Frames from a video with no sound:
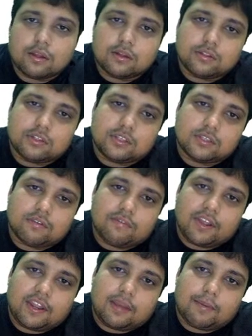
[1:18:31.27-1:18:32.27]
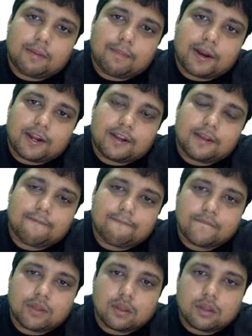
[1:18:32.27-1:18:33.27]
This is the variable part.
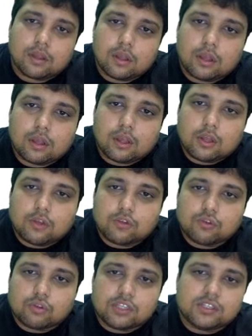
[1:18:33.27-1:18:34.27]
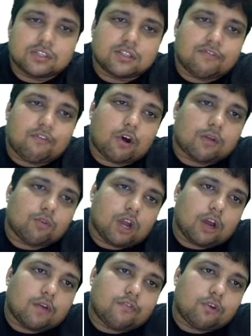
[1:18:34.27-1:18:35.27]
So this is the formula
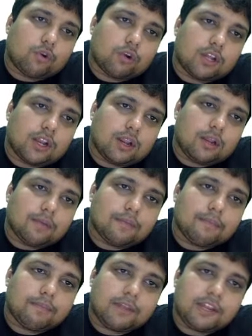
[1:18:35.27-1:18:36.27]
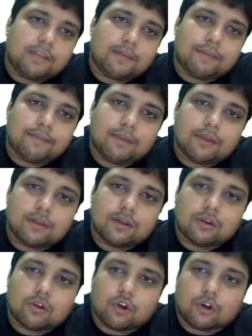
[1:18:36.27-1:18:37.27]
of total minimum
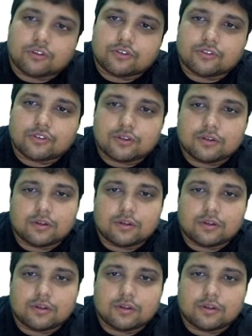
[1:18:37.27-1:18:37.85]
cost.